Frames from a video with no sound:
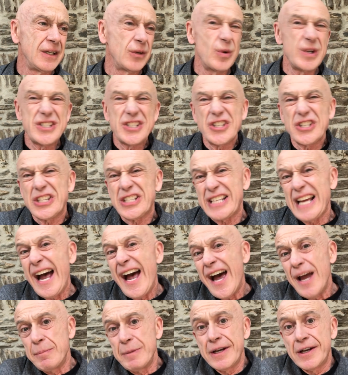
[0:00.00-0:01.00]
which is
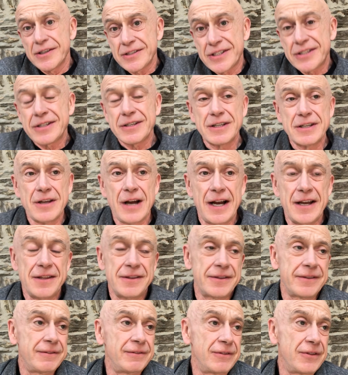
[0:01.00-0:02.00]
sad because I,
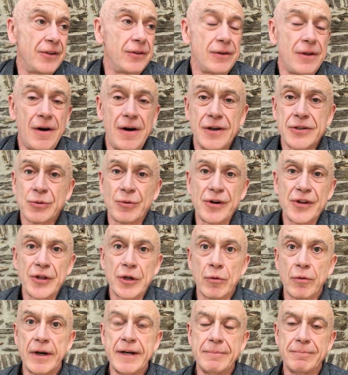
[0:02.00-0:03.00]
the law is one of the
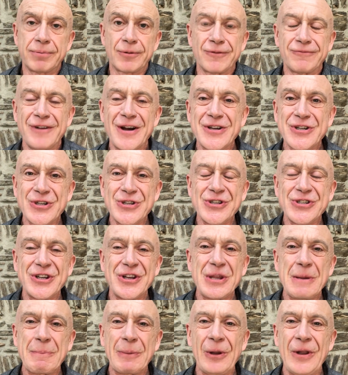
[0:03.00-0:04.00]
great professions
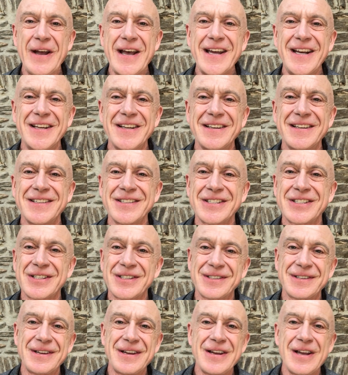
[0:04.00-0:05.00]
on the planet.
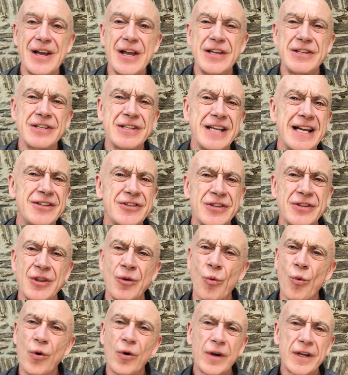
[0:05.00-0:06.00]
As, and, and
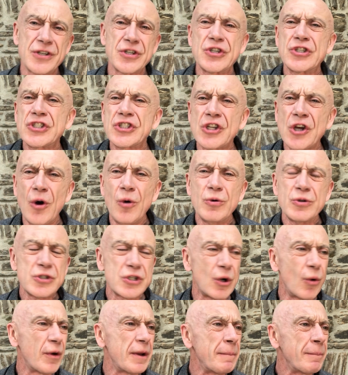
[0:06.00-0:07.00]
the work is so,
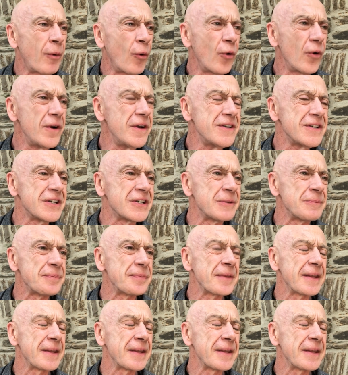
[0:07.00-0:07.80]
so important.